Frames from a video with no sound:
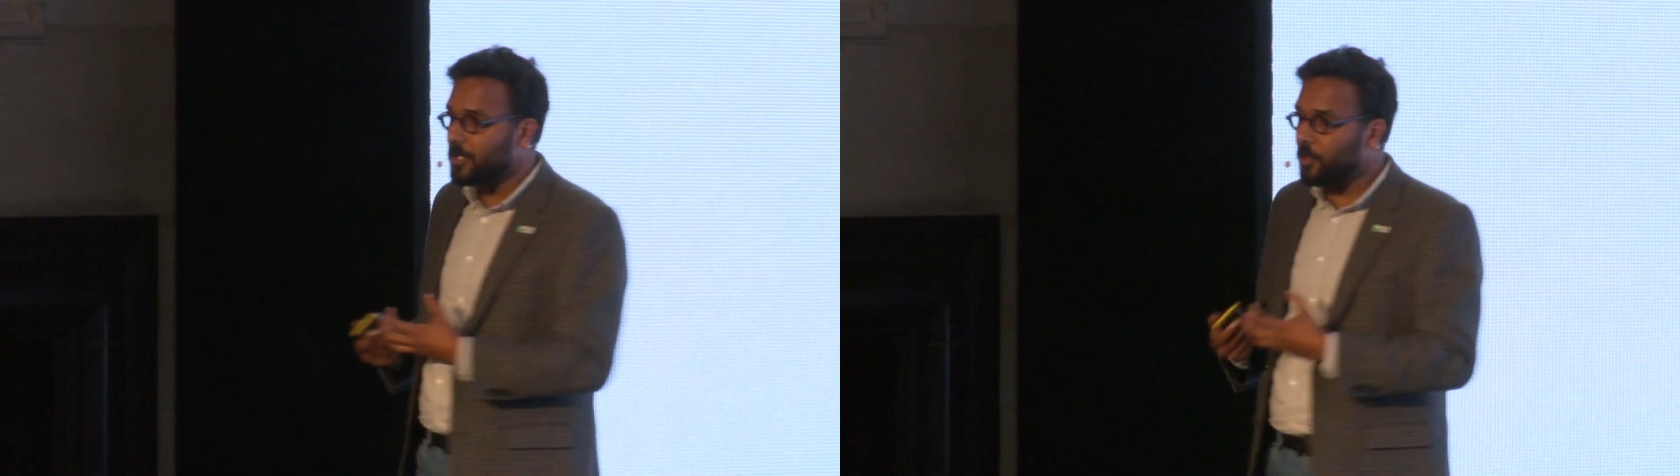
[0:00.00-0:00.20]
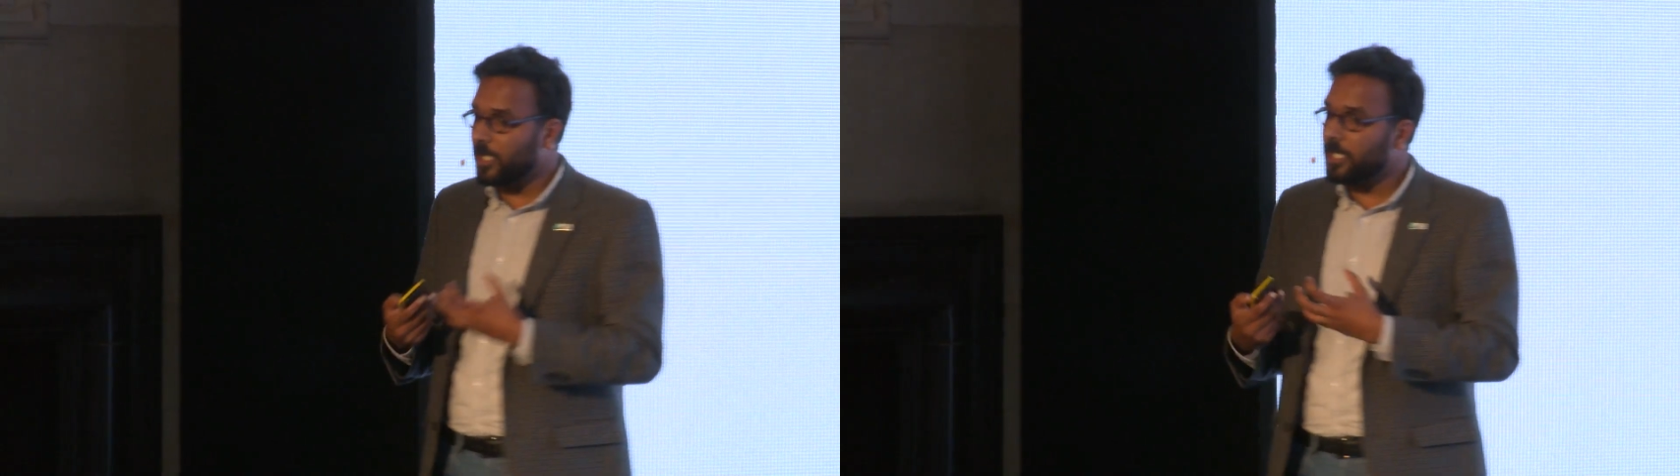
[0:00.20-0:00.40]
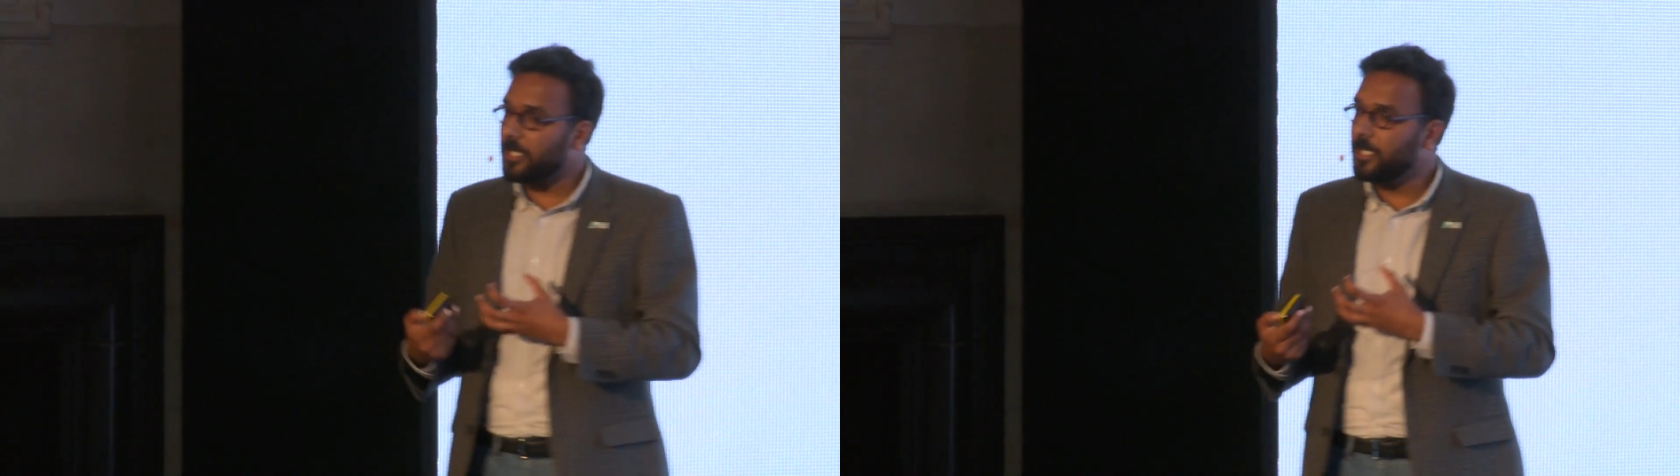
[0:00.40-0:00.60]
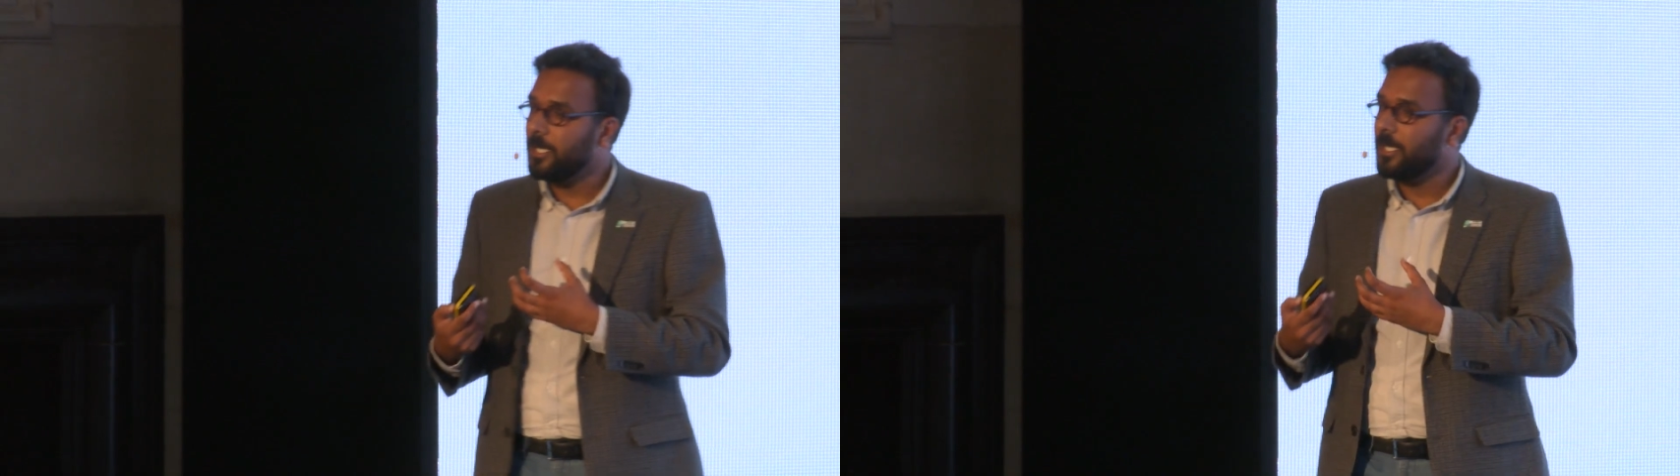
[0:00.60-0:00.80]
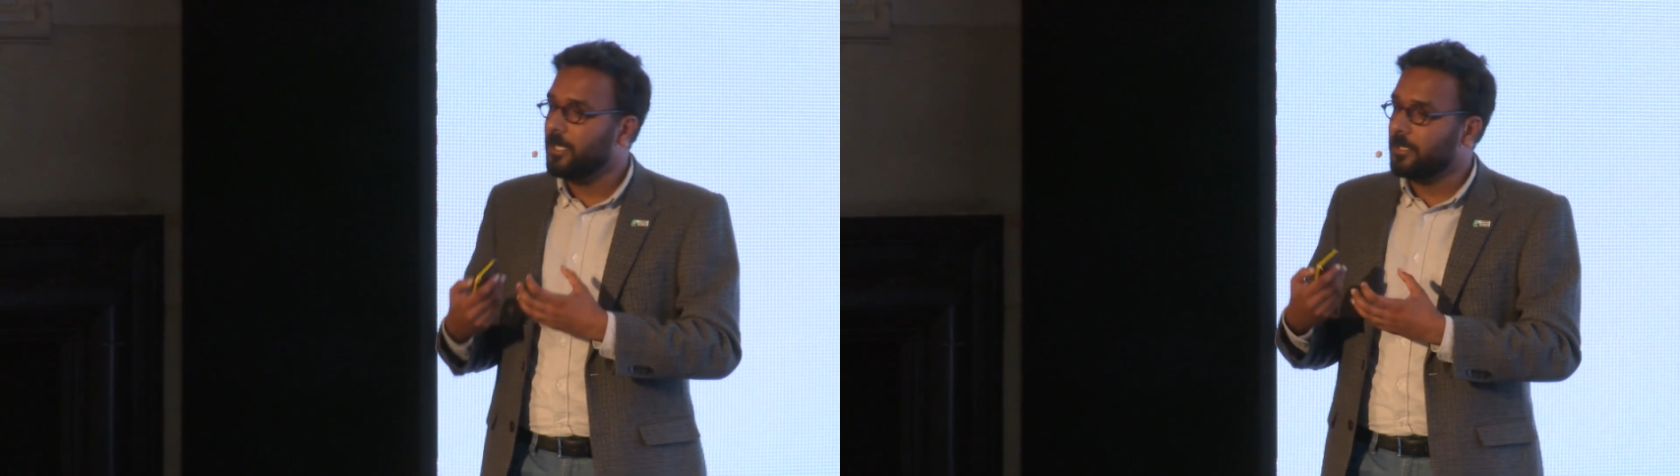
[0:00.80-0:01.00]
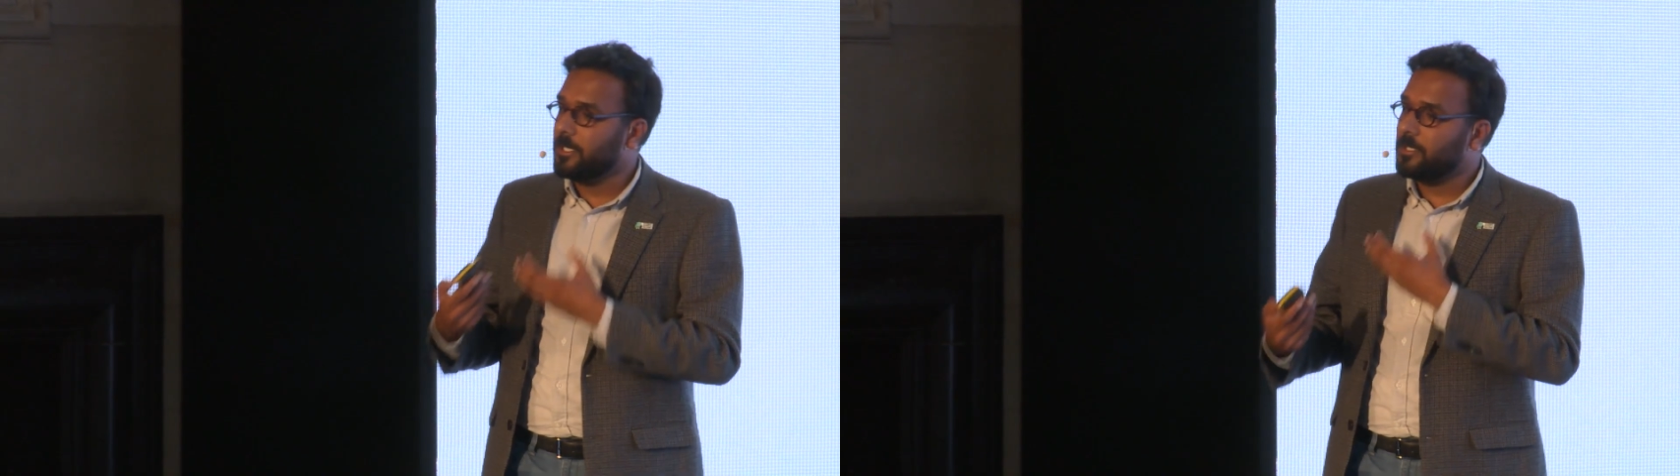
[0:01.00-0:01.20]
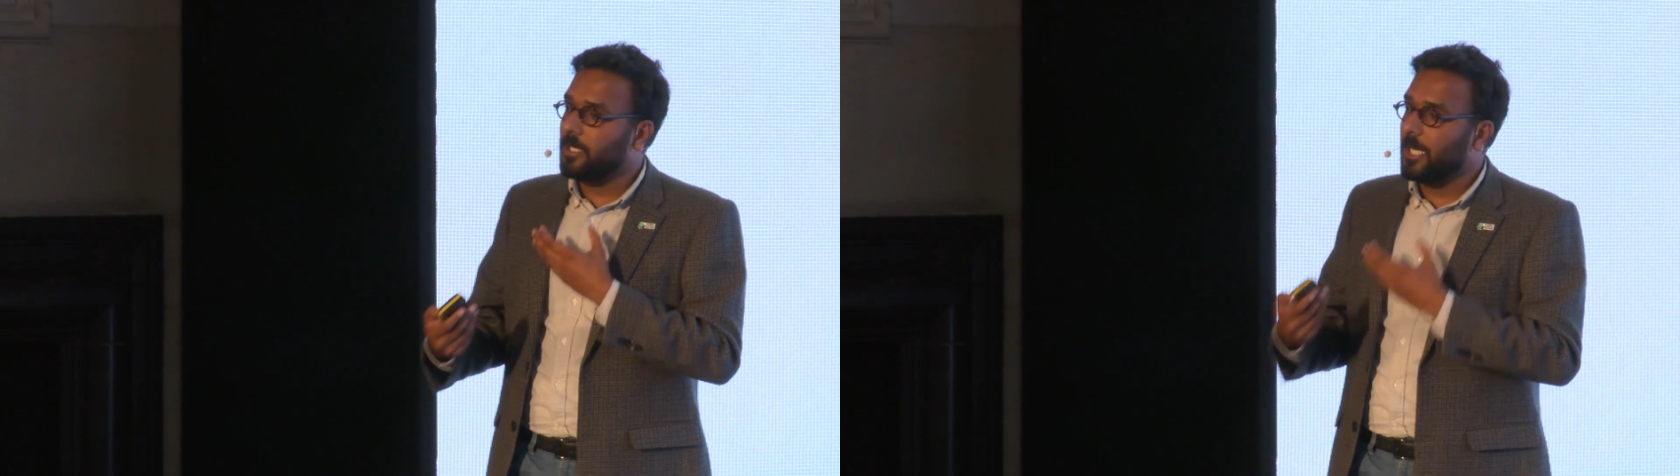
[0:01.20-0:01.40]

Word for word: So clearly, this